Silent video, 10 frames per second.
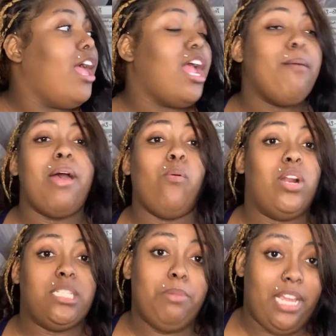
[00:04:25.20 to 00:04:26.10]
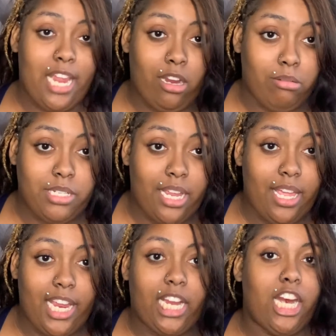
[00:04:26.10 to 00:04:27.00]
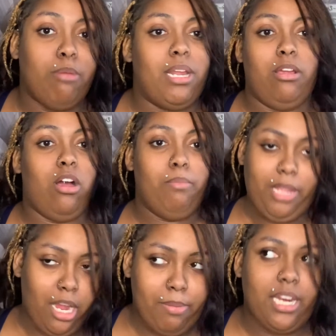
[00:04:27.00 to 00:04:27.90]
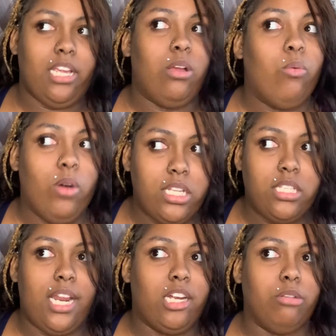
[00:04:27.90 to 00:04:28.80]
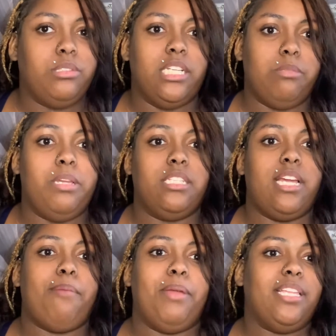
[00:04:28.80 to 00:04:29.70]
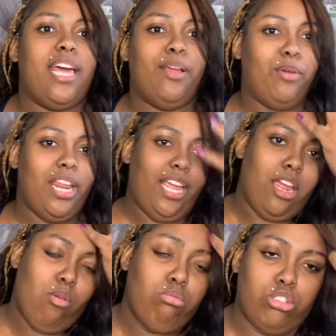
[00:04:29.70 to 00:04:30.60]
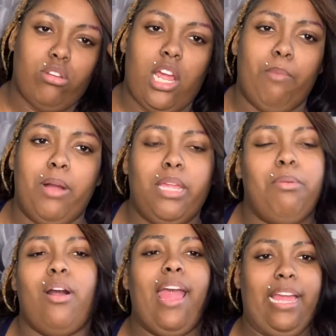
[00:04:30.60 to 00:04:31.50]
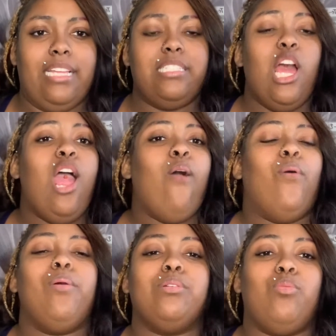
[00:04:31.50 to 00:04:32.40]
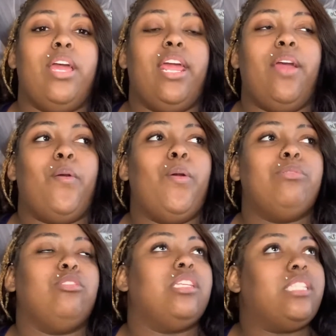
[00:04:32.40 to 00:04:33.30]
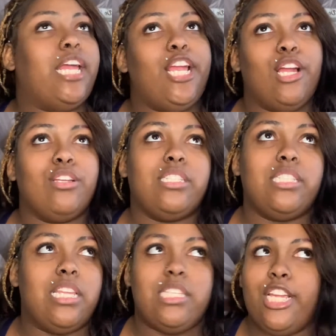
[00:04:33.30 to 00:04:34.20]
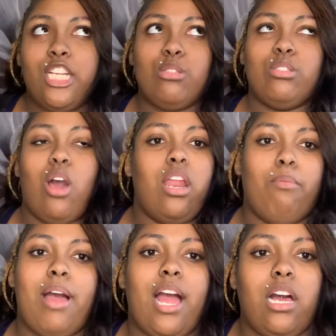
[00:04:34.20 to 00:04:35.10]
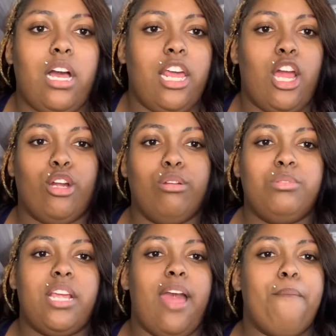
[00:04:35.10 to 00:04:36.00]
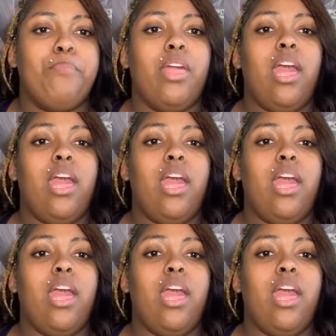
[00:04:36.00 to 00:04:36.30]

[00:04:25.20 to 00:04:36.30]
everybody wanted to be in that group chat, and could nobody all be? Everybody was in that group chat to be exact, because we didn't care. We were showing our monkey ball ass. We was with the seniors. The seniors was all in our group chat.